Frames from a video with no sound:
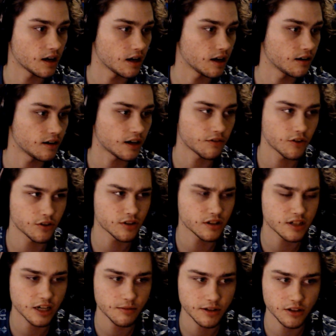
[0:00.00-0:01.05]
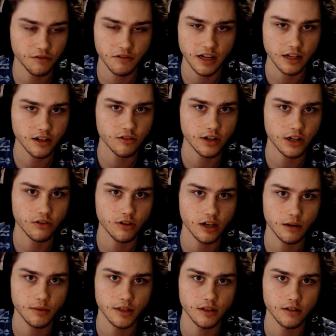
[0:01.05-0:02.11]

first I'll talk about the Falcon round robin.